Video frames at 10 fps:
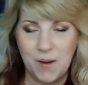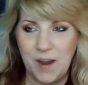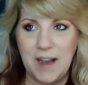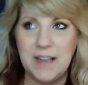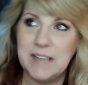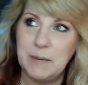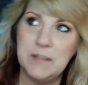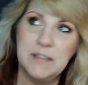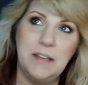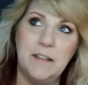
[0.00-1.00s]
as I
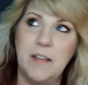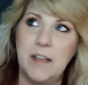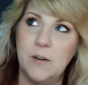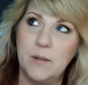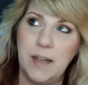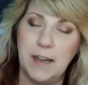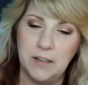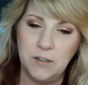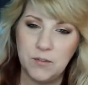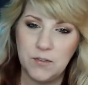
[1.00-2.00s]
was sitting there, like, okay, I
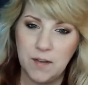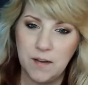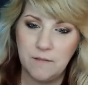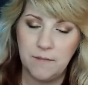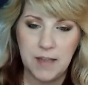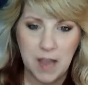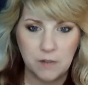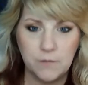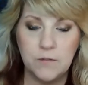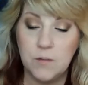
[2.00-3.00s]
can use the
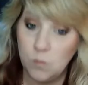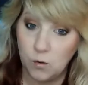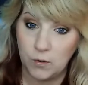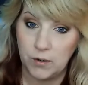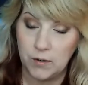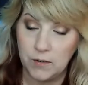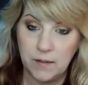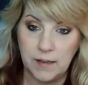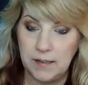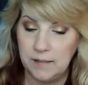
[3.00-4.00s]
videographer for Warrior.
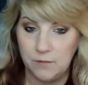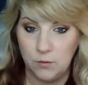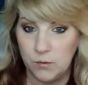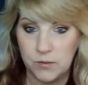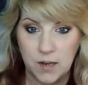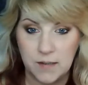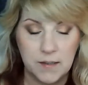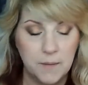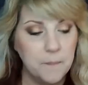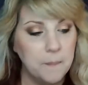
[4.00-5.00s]
Like, Luke was
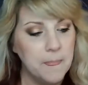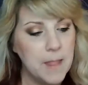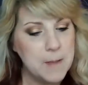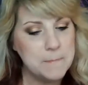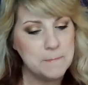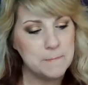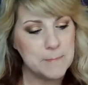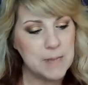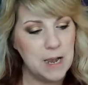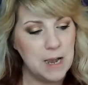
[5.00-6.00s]
awesome.
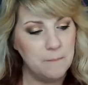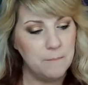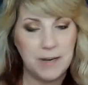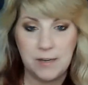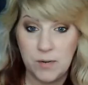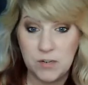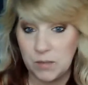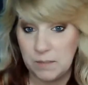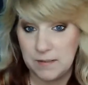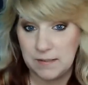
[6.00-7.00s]
But I know he's
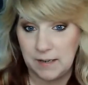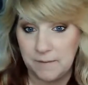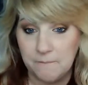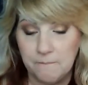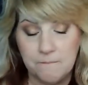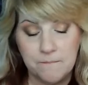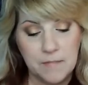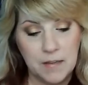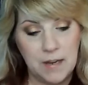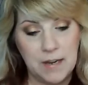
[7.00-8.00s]
really busy.
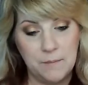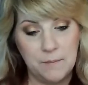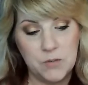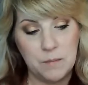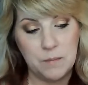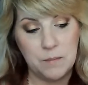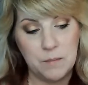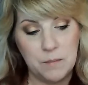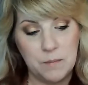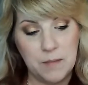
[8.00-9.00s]
And so I'm like, well,